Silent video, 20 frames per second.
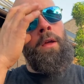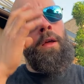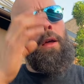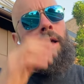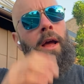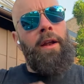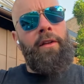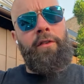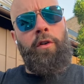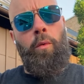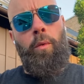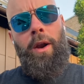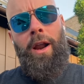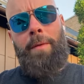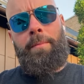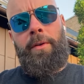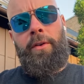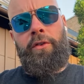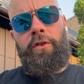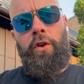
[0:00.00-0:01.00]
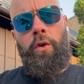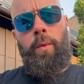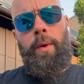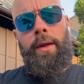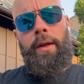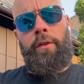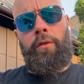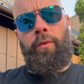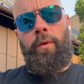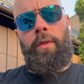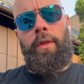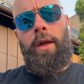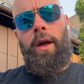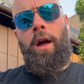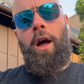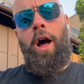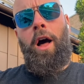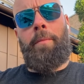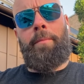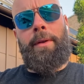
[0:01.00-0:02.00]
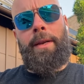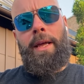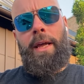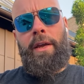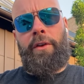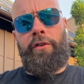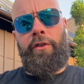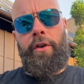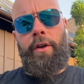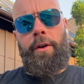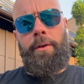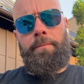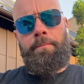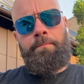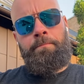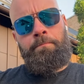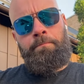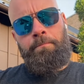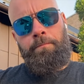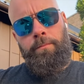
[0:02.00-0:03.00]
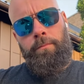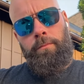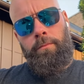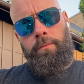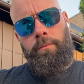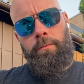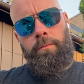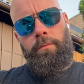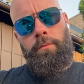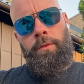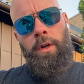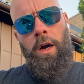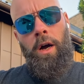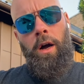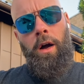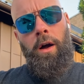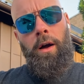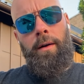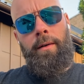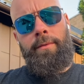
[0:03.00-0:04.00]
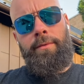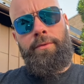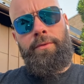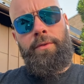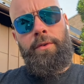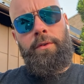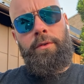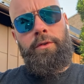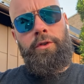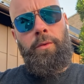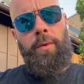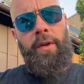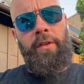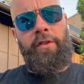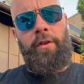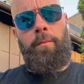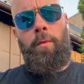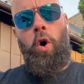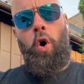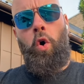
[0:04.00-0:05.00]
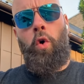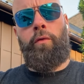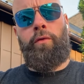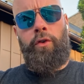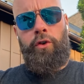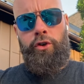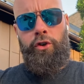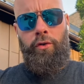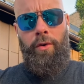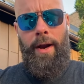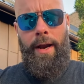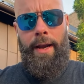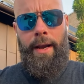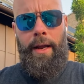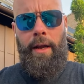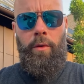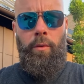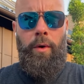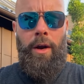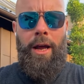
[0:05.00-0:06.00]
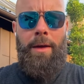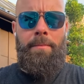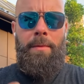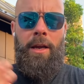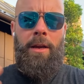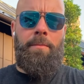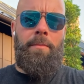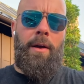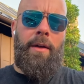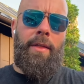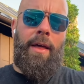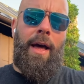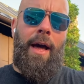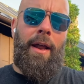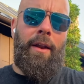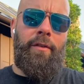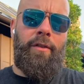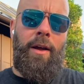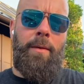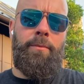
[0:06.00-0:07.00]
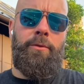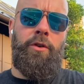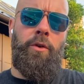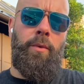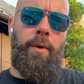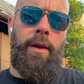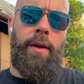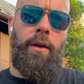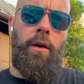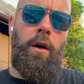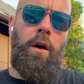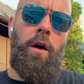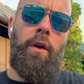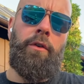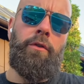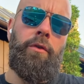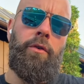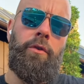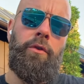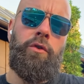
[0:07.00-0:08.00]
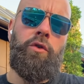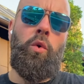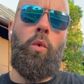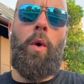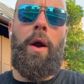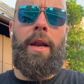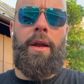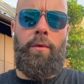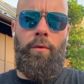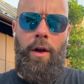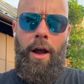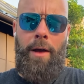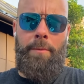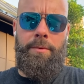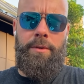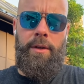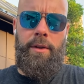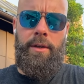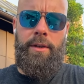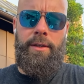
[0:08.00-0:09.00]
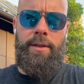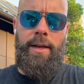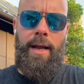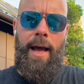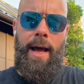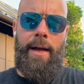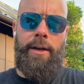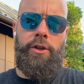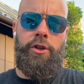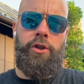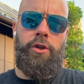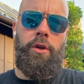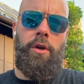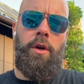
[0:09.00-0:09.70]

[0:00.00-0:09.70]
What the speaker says: And so what I've been doing is really a combination of doing some overtraining. And what I mean by that is I'm doing 120 reps in the snatch,